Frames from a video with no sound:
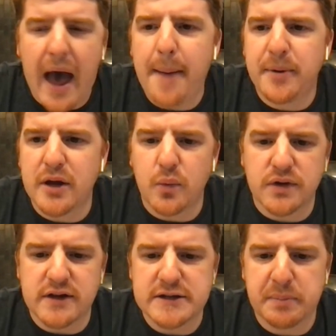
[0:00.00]
happening
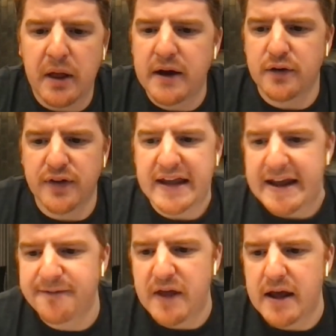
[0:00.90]
with these players. Like
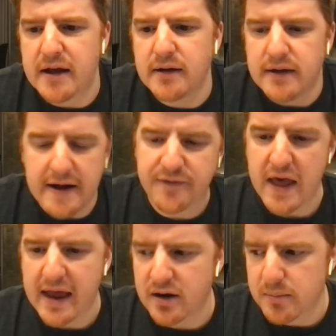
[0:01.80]
if they
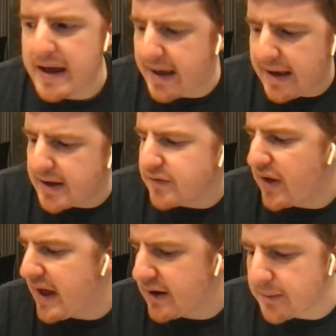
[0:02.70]
end up making it, if
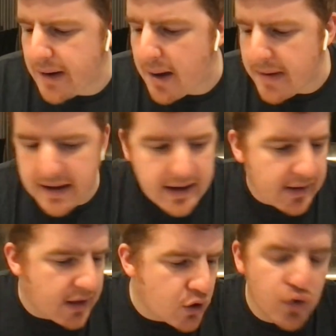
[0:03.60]
they end up not making
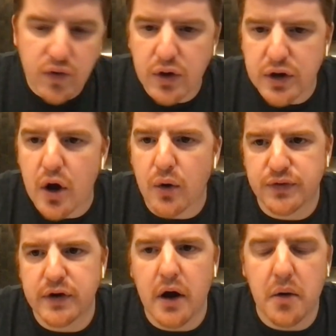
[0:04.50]
it, like who really
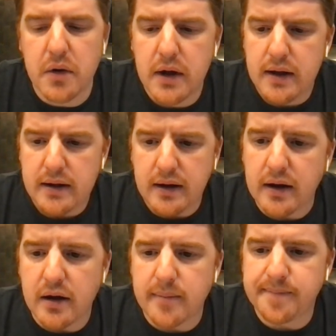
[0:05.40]
knows, you know?
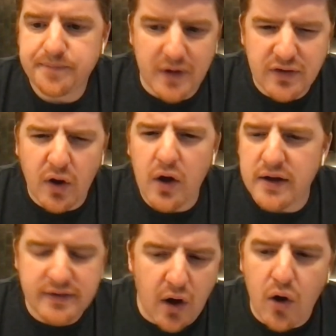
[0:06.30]
It's
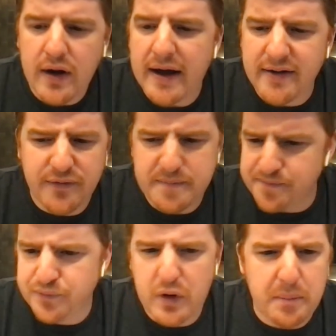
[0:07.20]
all kind of
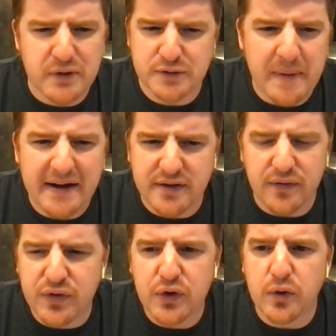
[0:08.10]

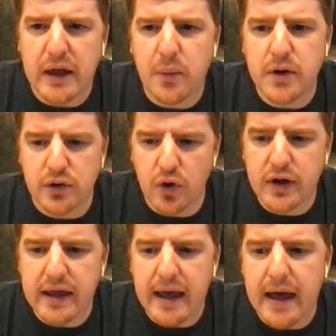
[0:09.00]
perspective too. Like when you're
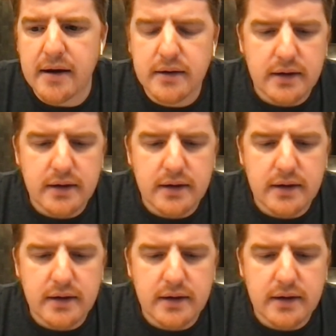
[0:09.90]
looking at,